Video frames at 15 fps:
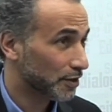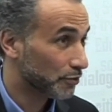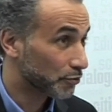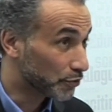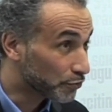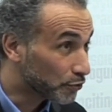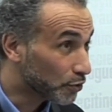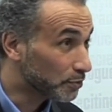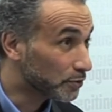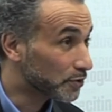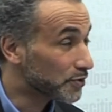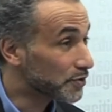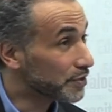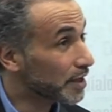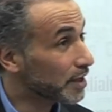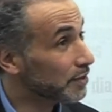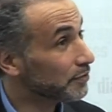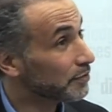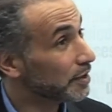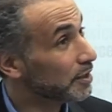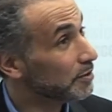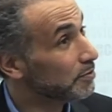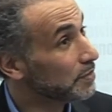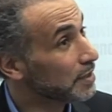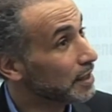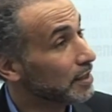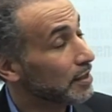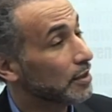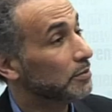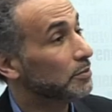Reform yourself and
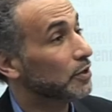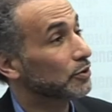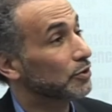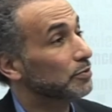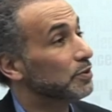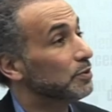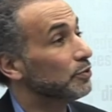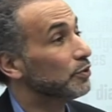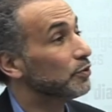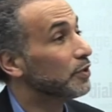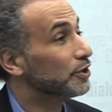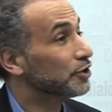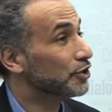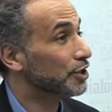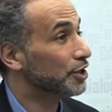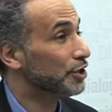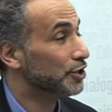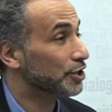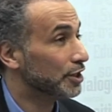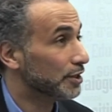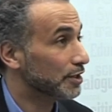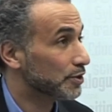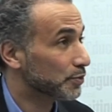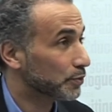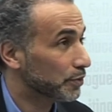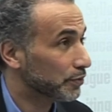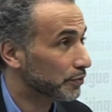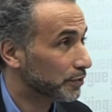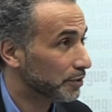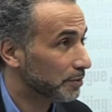be among the people who are changing this
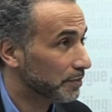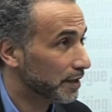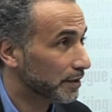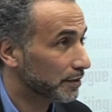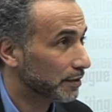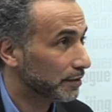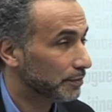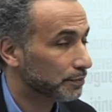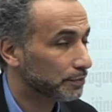world for the better.